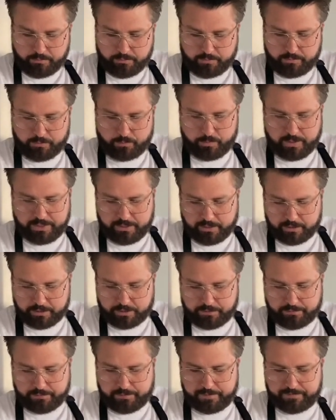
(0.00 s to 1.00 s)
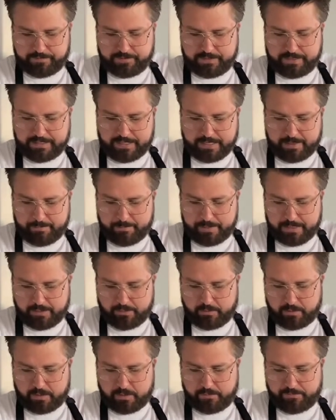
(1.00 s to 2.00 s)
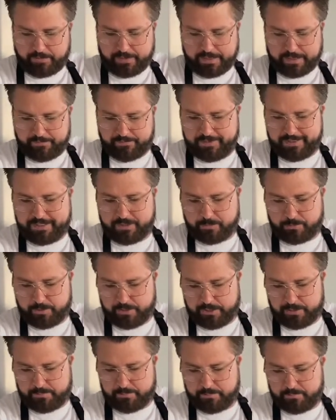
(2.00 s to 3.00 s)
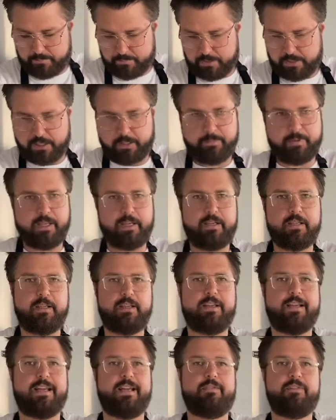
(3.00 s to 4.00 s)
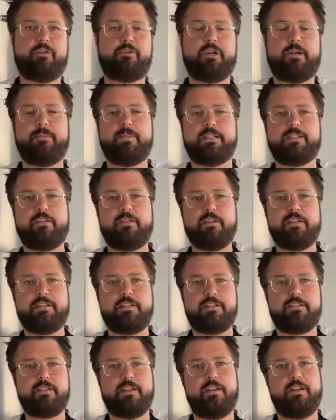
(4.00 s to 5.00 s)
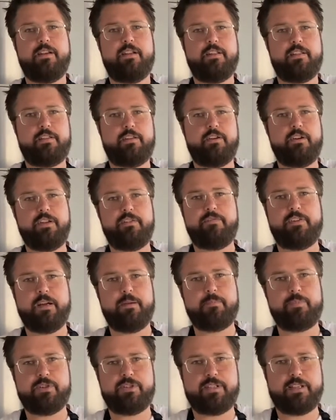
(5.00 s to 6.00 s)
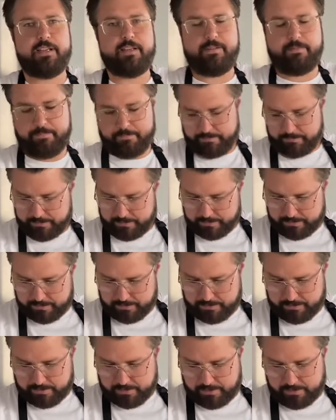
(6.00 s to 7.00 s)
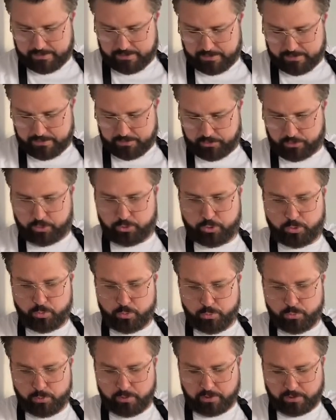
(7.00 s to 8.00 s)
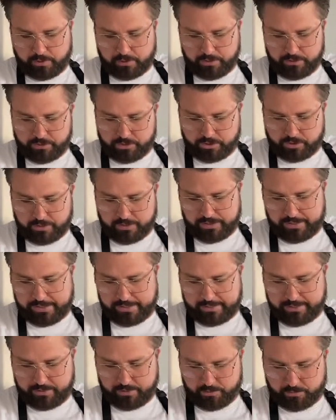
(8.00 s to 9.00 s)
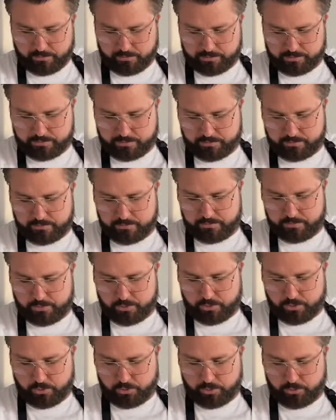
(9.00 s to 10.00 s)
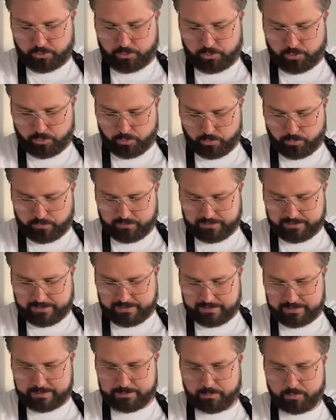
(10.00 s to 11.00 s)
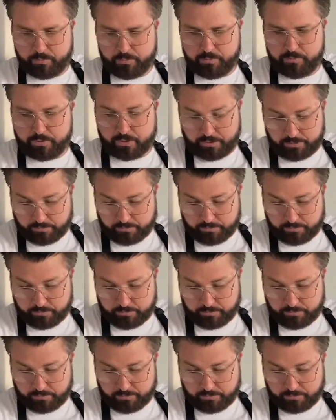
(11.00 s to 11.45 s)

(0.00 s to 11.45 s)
350 ml of heavy cream. It could be any heavy cream as long as it's 35%. 2 large egg yolks, 2 tablespoons